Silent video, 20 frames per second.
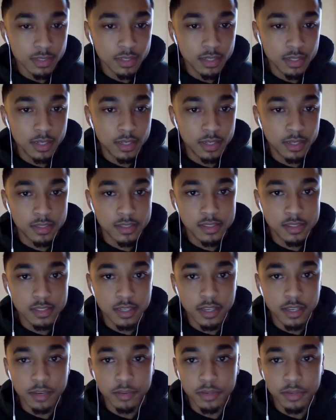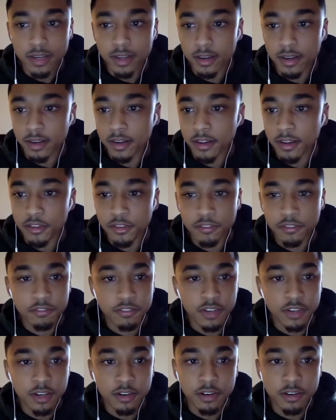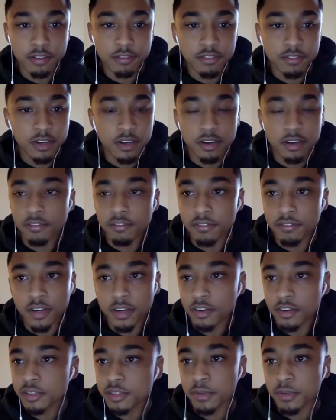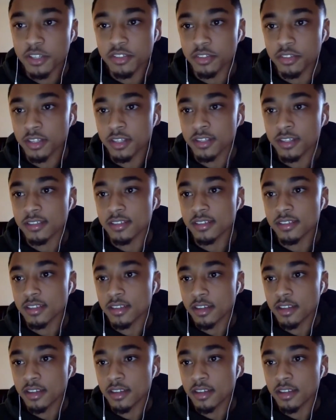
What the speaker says: And today we got another very, very, very special guest.